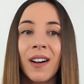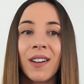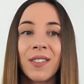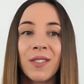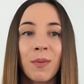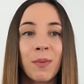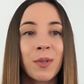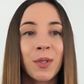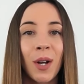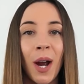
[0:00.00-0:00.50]

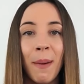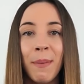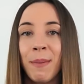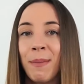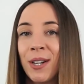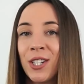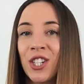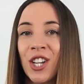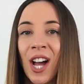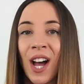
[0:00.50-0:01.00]
Subscribe to
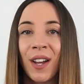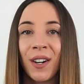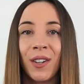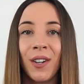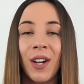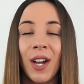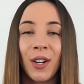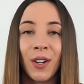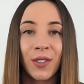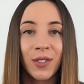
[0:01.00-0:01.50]
my
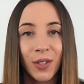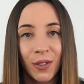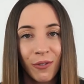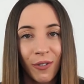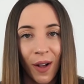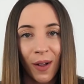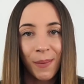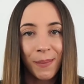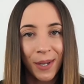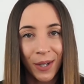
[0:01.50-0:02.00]
channel, and also
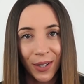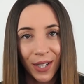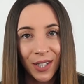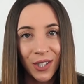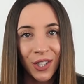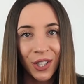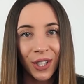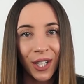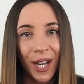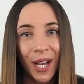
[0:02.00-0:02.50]
follow me on
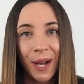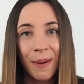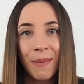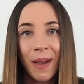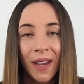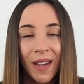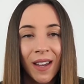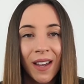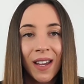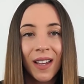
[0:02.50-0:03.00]
Instagram.